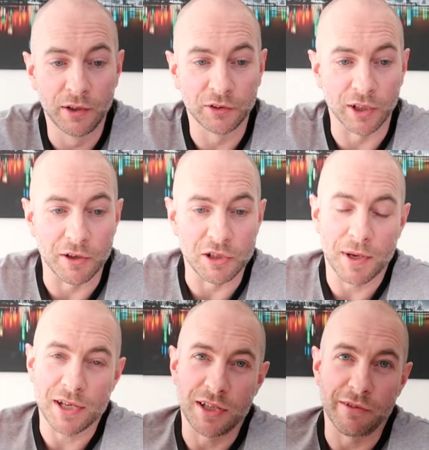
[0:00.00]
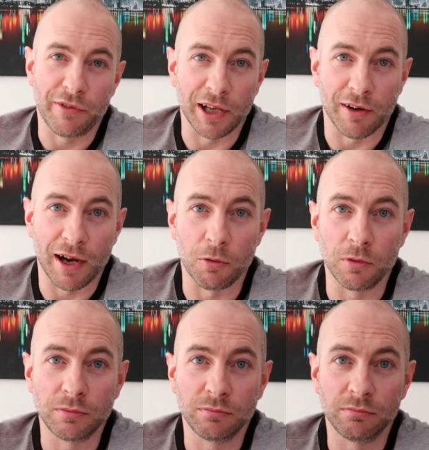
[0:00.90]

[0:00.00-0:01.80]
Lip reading: So to actually figure out